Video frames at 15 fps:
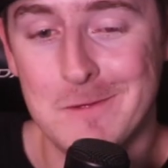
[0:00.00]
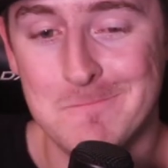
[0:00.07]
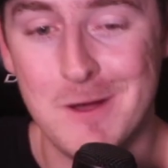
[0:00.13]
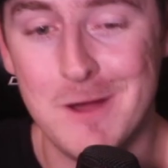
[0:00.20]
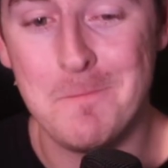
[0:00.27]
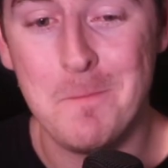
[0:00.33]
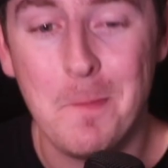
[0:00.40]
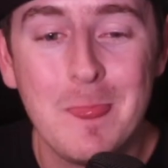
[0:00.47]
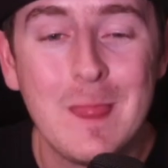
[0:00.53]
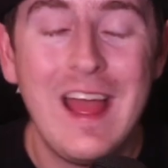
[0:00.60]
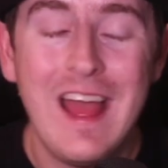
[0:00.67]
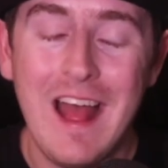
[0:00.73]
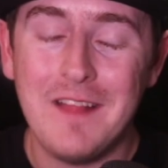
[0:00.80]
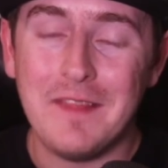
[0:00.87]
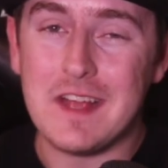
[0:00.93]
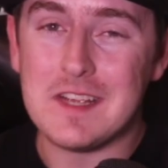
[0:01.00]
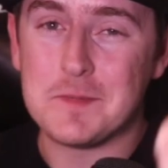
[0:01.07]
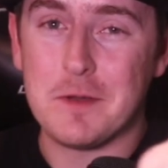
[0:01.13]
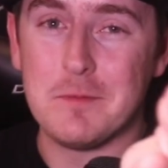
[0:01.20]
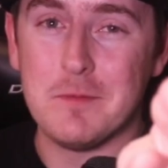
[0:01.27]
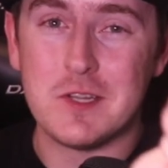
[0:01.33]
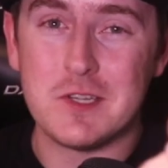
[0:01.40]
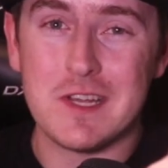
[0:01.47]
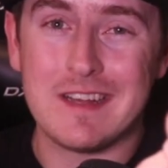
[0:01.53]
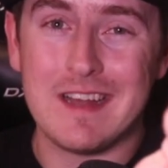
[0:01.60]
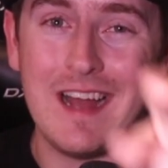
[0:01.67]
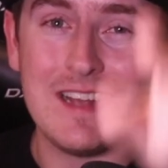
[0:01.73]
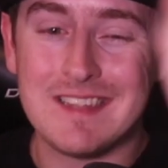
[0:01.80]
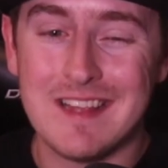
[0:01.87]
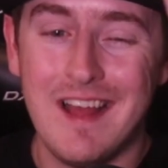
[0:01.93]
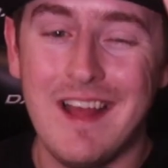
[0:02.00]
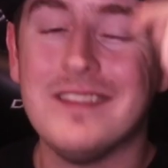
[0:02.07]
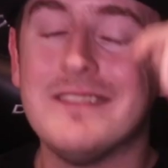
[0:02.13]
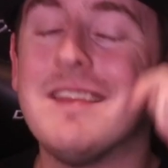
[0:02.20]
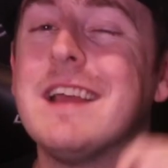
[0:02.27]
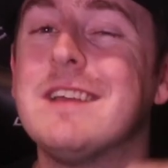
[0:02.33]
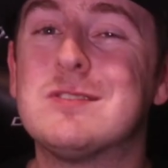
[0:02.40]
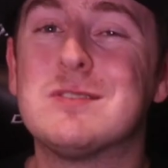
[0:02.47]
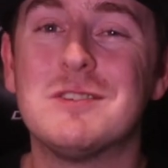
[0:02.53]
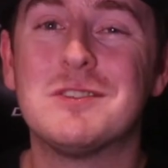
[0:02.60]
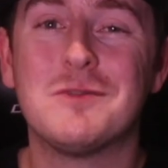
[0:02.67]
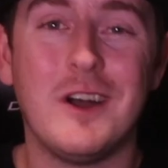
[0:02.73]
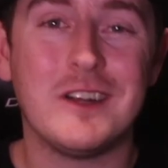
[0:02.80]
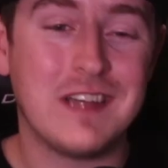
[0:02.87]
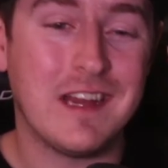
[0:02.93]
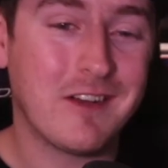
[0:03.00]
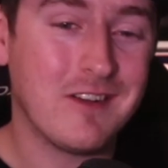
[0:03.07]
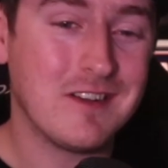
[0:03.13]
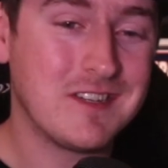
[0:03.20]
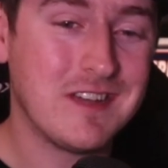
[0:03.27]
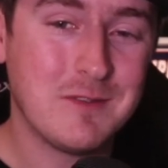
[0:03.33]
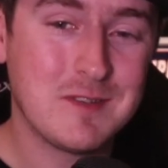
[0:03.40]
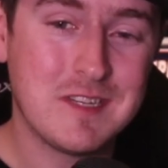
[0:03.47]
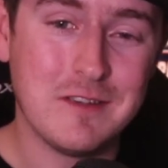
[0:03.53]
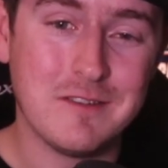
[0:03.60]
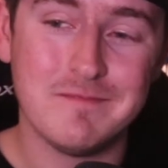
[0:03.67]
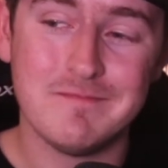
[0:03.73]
But that is pretty much it, guys. Thank you so much for watching. Have a great rest of your day. We'll see you